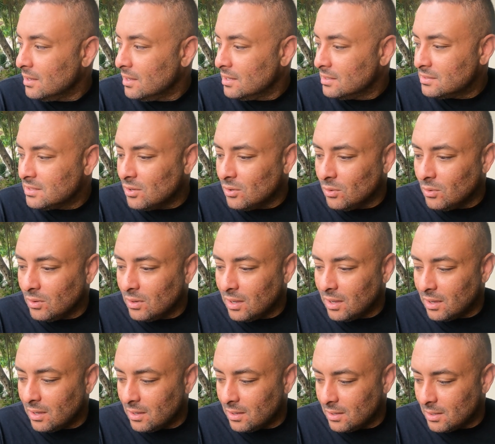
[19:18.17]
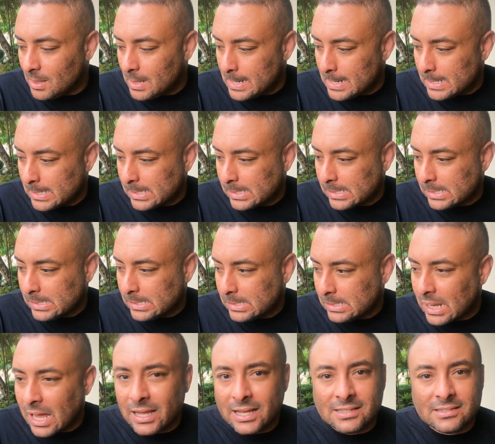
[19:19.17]
So
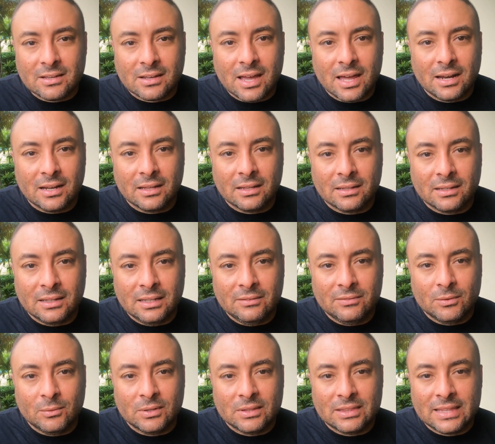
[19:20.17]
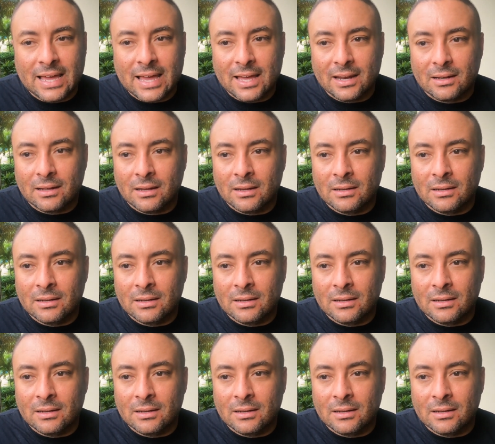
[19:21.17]
I guess I kind of leave it with that.